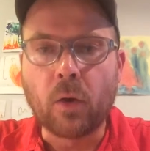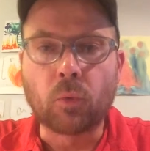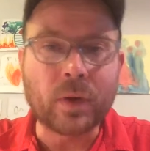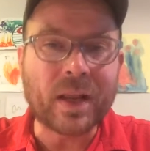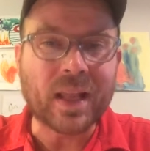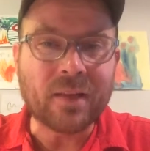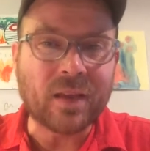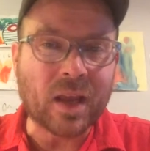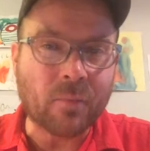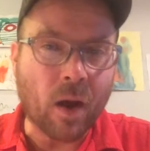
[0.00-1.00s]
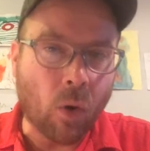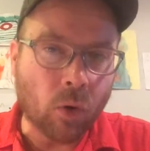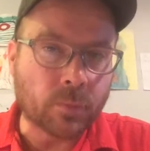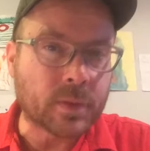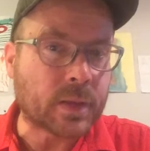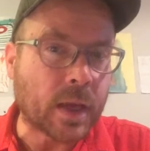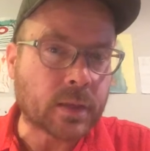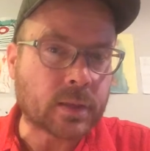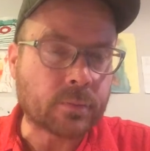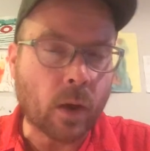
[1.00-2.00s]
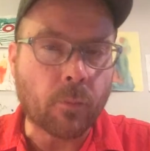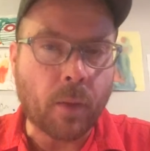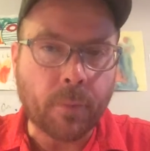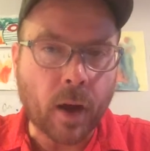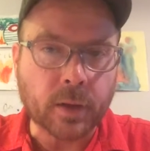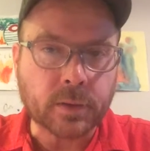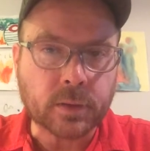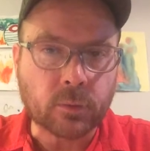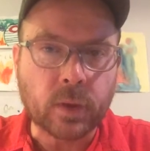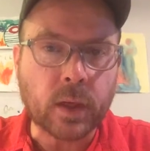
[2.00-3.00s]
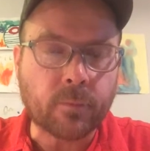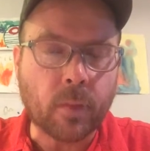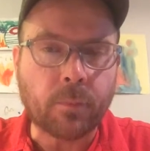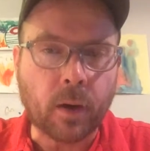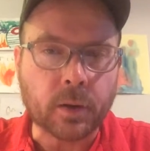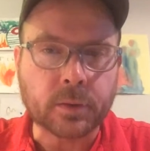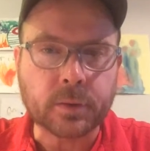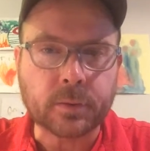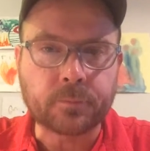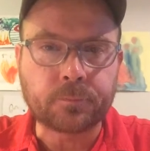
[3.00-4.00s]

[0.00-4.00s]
reliving my old mistakes, my past, reliving my past.